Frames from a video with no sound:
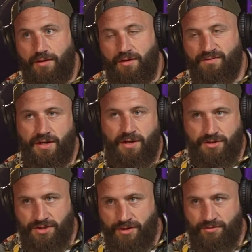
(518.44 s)
of the
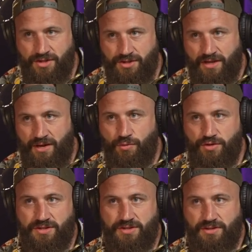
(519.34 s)
last generation and
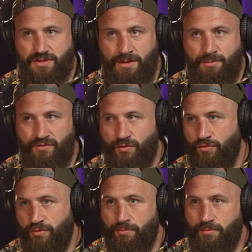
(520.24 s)
what's come
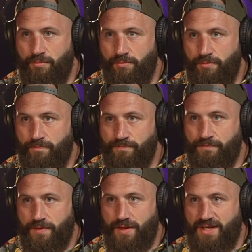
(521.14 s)
before them?
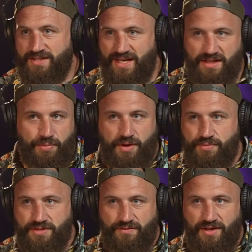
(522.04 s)
Is that the
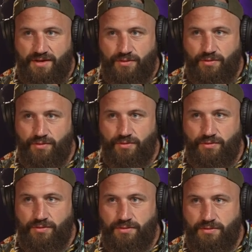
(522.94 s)
purpose of it, or...?